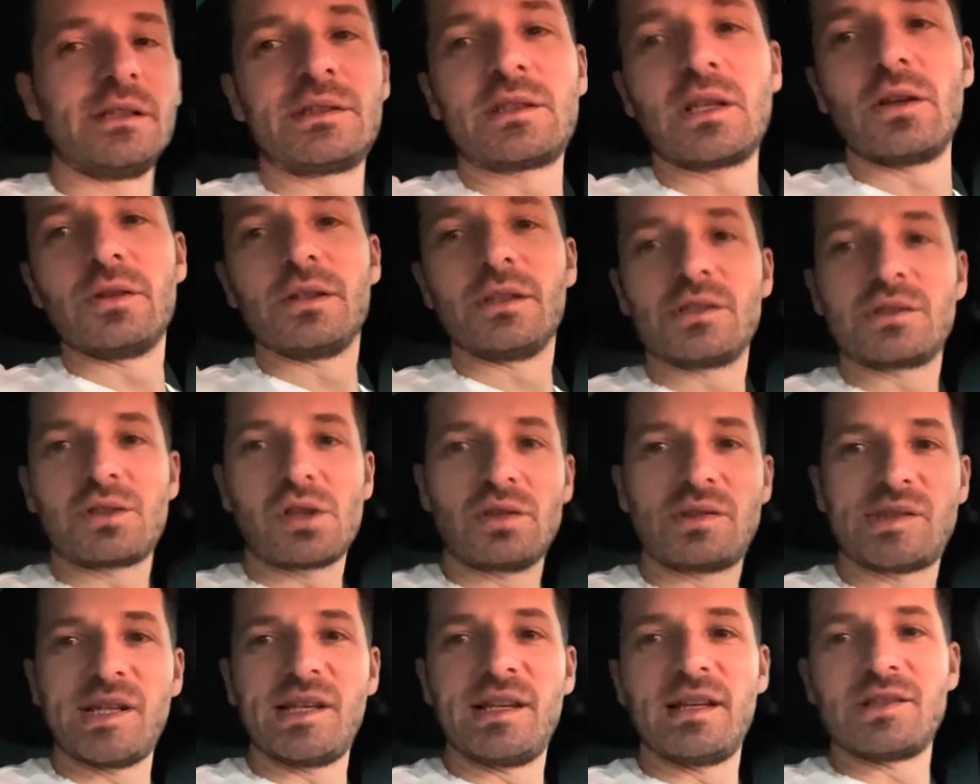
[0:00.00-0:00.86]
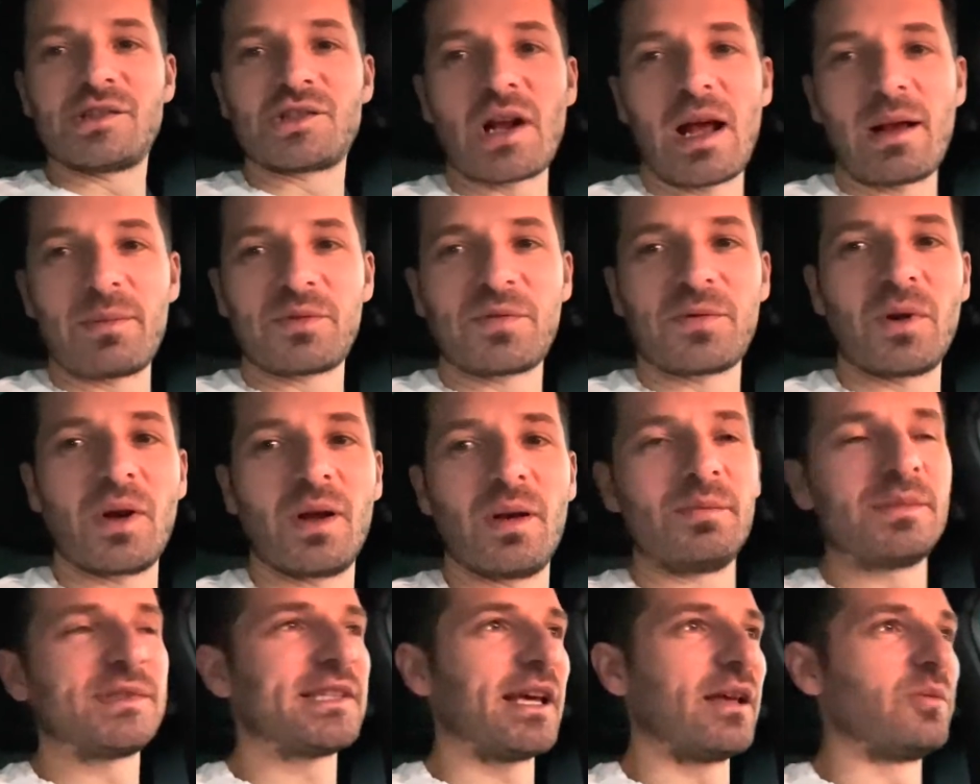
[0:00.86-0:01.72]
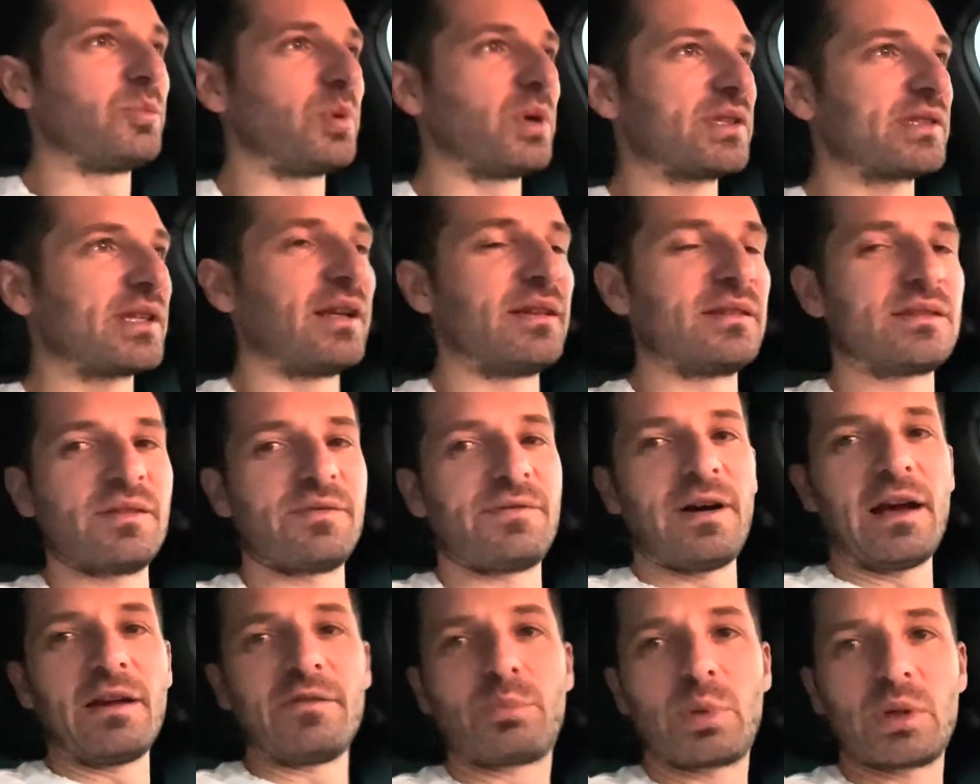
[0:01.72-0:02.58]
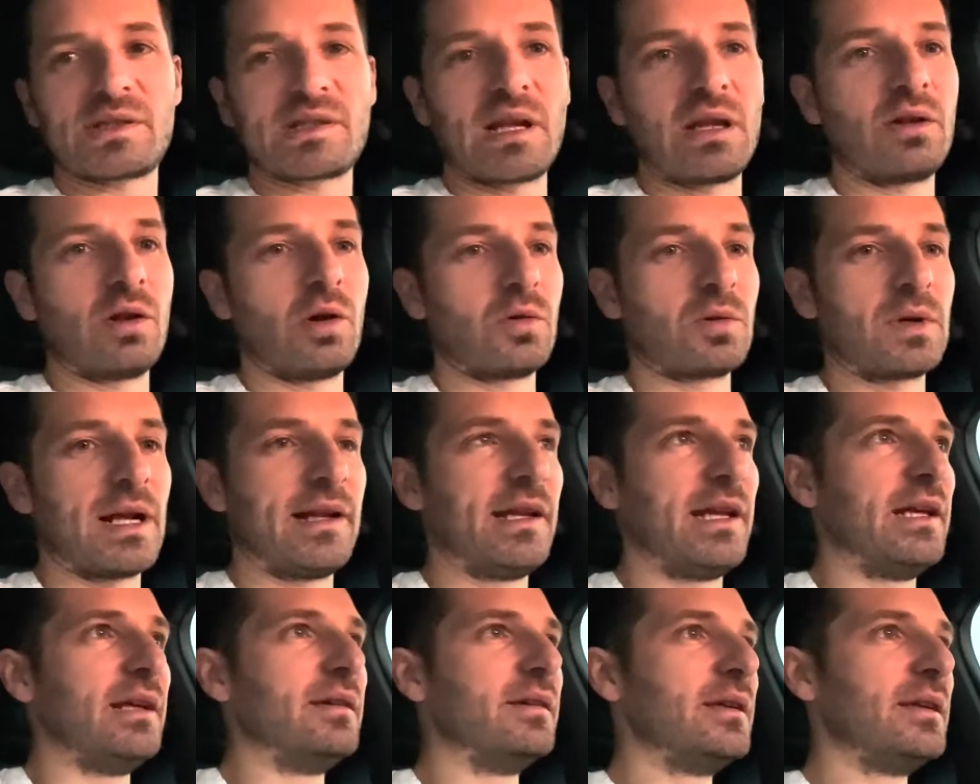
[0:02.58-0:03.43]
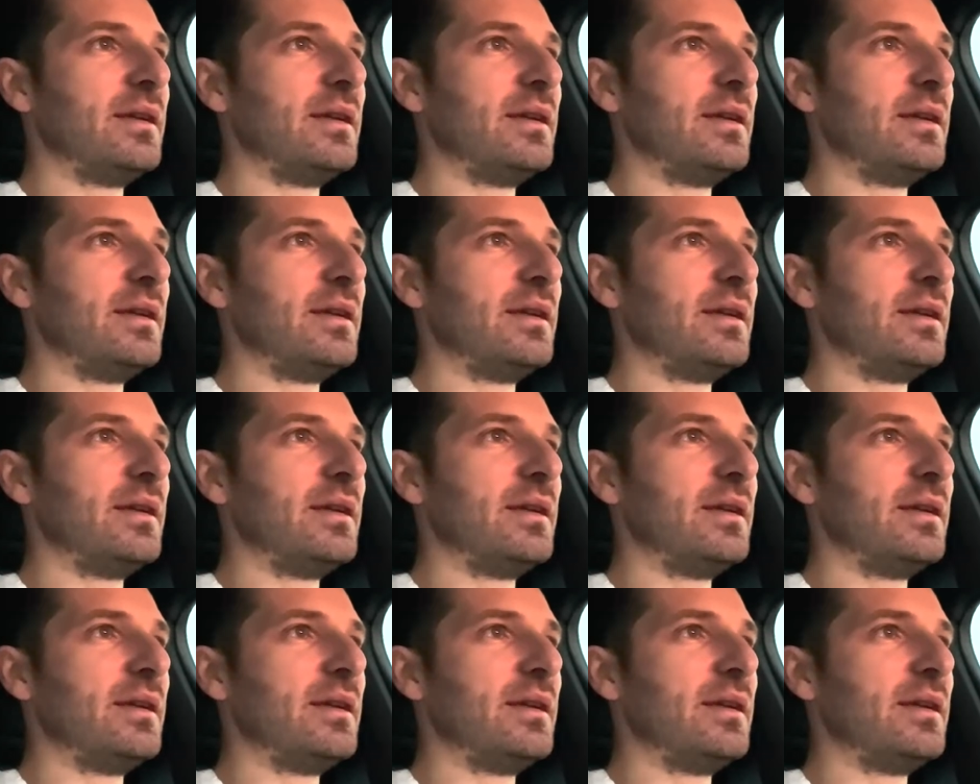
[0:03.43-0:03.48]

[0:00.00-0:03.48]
So as you see, it dropped from 10% to 5% already,